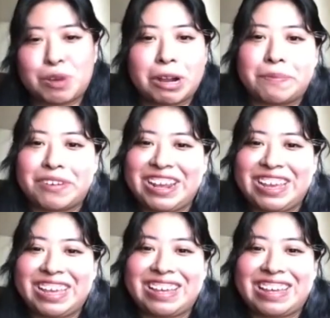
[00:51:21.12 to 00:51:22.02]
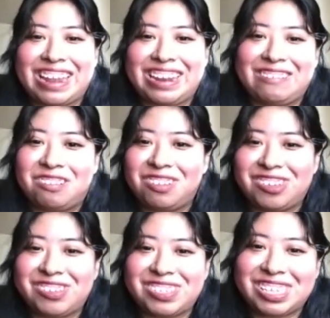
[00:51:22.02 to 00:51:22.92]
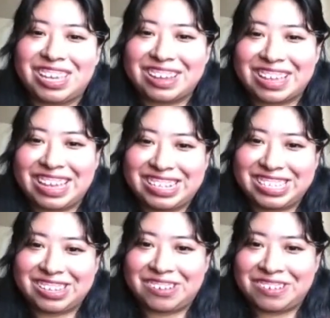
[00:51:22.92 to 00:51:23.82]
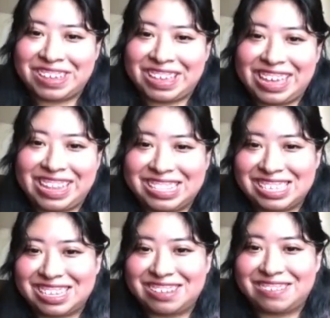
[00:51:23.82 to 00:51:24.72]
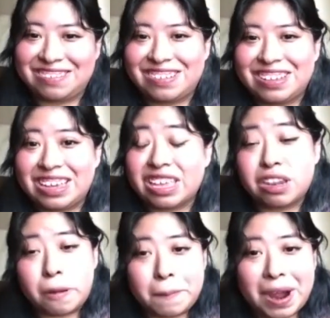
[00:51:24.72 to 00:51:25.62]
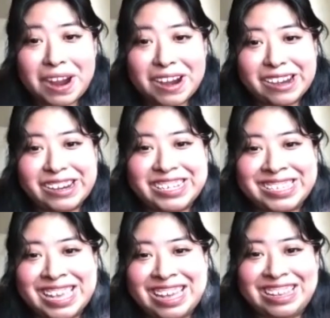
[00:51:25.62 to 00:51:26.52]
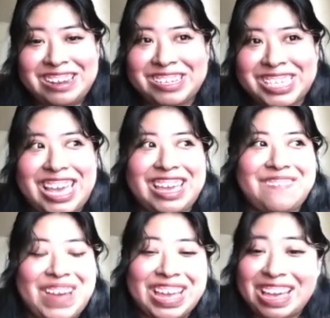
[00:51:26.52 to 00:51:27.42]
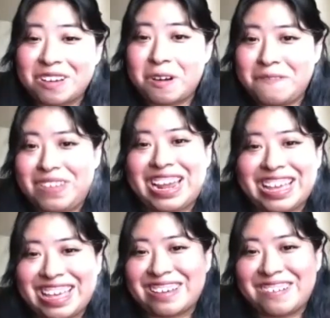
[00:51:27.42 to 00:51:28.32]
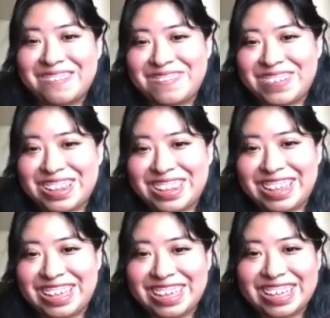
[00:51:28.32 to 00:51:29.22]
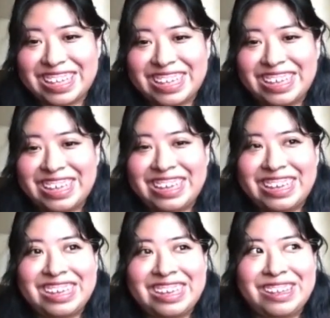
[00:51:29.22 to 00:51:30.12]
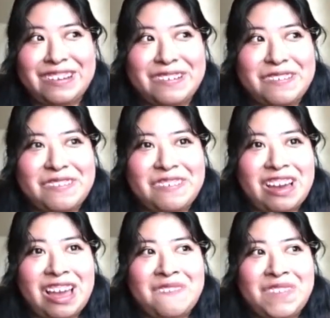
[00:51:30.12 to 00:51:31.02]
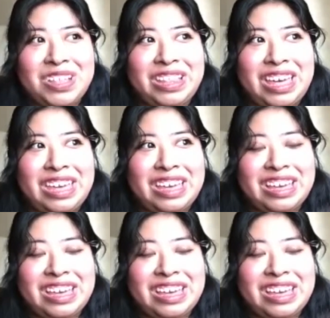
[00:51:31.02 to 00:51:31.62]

break, and all those young kids going into, you know, bars and, you know, saying, if I get COVID, I get COVID. Like, you know, I feel like